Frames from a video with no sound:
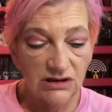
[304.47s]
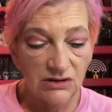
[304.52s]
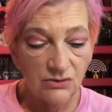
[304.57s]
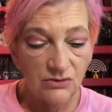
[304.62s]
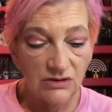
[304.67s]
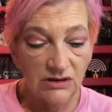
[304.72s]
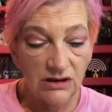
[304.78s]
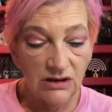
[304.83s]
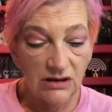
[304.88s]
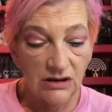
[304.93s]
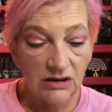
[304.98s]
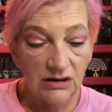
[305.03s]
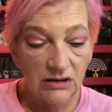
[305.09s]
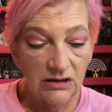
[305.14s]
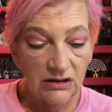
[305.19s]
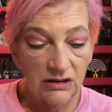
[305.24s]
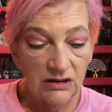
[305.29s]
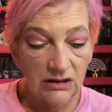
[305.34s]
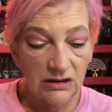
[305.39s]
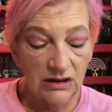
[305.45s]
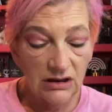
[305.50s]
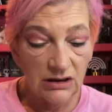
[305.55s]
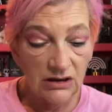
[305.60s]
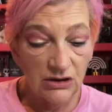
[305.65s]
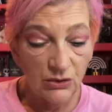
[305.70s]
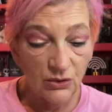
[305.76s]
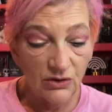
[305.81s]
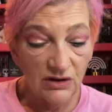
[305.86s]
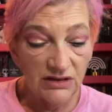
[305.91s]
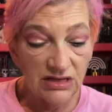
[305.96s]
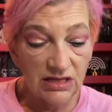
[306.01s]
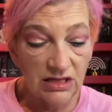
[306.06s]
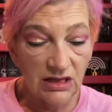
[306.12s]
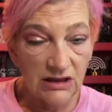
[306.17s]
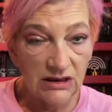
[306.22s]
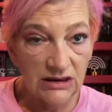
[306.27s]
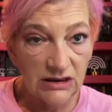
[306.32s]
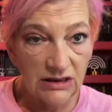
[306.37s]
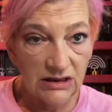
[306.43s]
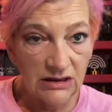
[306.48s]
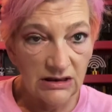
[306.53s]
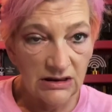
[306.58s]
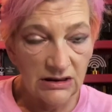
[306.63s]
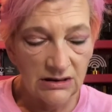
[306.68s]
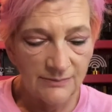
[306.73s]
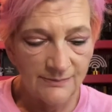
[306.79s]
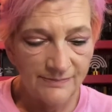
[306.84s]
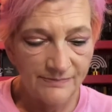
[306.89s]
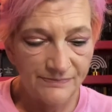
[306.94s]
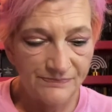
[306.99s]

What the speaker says: unit in North London.